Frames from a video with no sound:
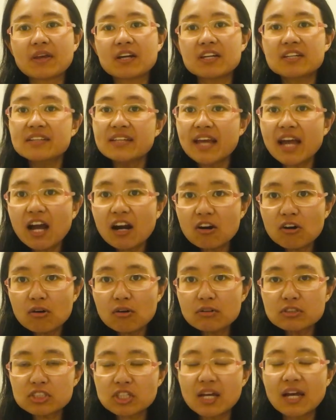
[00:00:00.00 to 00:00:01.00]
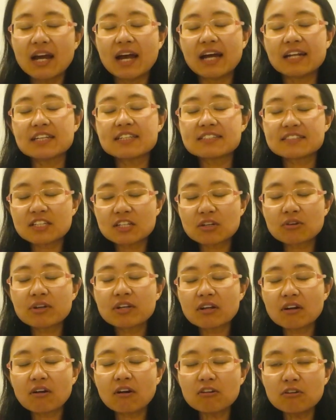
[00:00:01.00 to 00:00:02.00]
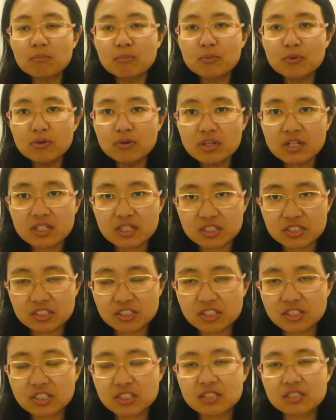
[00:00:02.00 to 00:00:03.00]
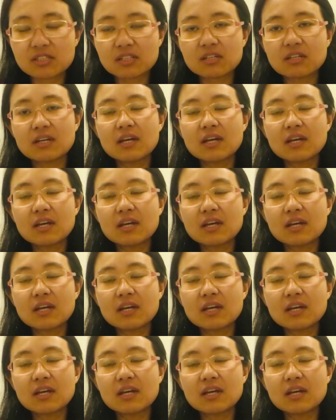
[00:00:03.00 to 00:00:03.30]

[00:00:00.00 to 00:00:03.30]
narrowed, and secrete a lot of mucus,